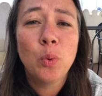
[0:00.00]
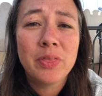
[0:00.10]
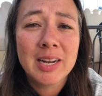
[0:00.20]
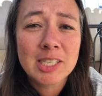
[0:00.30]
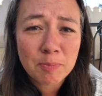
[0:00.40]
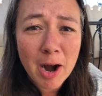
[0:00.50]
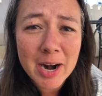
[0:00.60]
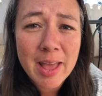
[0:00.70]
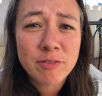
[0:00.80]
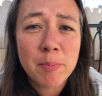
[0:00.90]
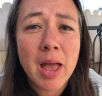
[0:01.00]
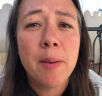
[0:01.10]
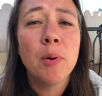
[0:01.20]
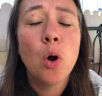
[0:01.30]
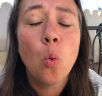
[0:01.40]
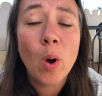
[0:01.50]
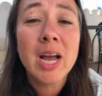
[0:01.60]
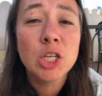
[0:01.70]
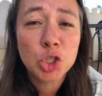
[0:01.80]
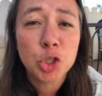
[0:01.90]
with an expired FMM.
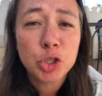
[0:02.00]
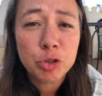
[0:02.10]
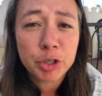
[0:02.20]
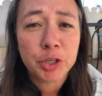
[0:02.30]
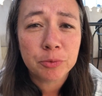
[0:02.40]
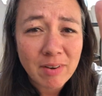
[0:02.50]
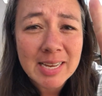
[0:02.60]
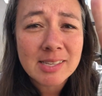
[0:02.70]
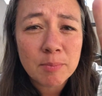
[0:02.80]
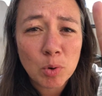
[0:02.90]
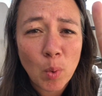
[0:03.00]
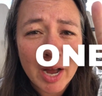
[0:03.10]
What should you do? Advice number